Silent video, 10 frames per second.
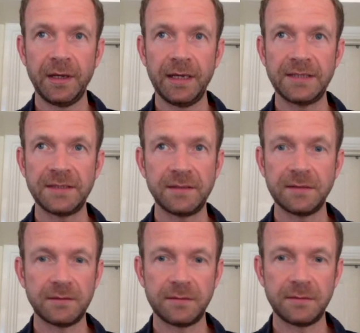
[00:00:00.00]

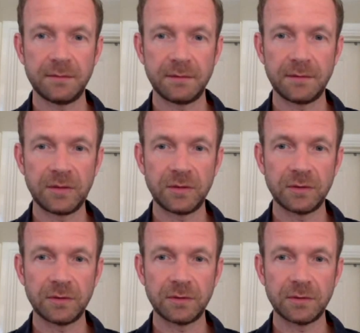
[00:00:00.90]
isn't
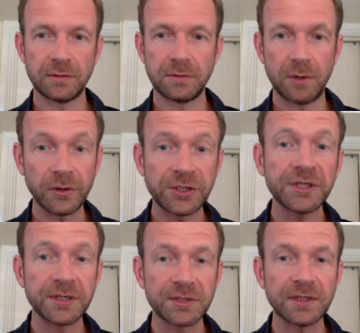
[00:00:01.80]

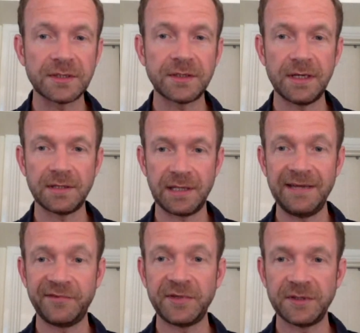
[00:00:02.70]
conscious. It's
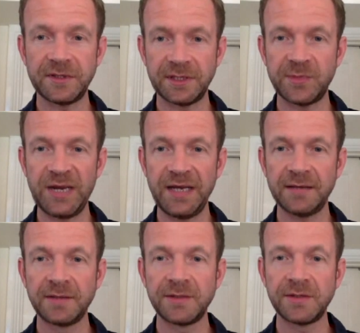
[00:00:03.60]
lived. It's
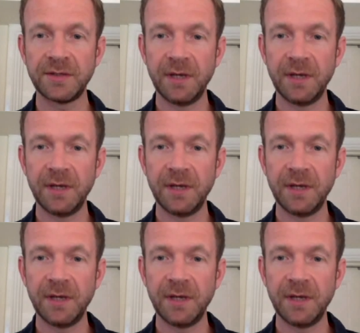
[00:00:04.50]
experienced.